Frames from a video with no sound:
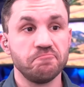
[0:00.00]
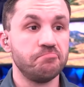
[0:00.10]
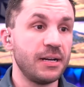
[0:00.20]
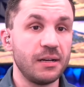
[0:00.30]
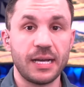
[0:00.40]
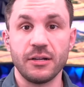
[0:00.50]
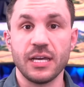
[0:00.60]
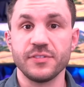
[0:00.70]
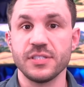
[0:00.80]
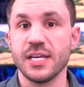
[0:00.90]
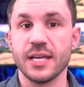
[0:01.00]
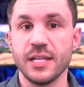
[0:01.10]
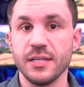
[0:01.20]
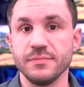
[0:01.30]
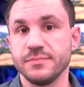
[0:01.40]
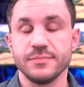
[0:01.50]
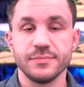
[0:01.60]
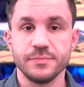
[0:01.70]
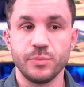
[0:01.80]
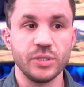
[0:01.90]
but I don't have to take any
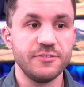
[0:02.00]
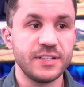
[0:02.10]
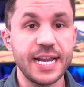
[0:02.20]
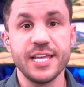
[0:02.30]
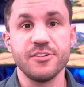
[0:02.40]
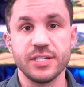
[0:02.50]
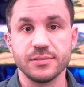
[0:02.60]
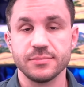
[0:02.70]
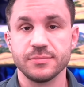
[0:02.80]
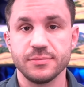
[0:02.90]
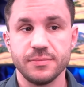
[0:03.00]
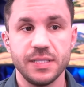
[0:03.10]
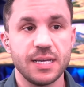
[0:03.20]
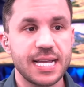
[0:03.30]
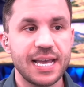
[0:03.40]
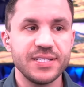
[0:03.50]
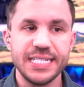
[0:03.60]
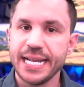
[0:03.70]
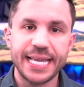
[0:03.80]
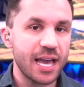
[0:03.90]
belief in any of it because I haven't
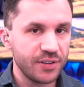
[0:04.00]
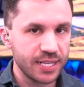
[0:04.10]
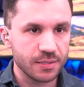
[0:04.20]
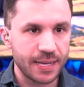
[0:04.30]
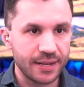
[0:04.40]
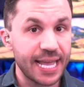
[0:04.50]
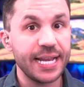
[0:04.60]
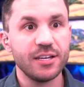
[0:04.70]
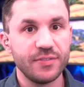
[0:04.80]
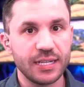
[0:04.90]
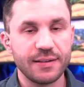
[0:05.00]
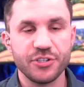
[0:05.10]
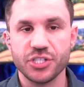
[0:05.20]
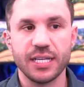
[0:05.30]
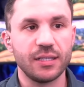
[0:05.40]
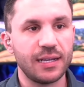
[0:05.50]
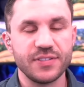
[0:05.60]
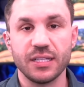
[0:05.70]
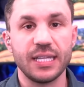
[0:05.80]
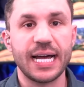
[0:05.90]
seen any evidence about any of it. I've just seen I've
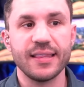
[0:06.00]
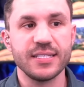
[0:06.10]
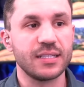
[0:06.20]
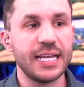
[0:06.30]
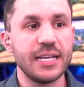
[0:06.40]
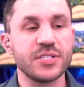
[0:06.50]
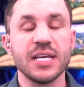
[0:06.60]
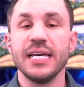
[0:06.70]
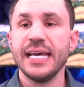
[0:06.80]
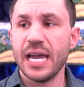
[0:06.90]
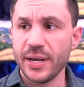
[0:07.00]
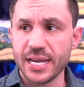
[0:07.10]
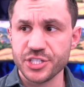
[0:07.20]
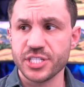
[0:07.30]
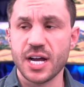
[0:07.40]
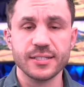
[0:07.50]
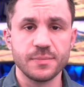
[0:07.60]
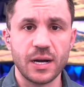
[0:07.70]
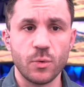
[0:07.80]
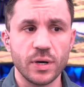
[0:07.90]
seen a lot of these claims, and we actually talked
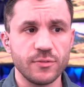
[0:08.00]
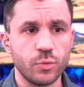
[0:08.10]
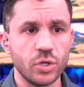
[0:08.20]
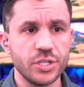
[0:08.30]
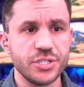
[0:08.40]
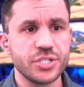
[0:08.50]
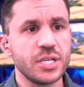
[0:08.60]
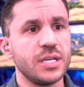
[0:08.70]
about one of Wood's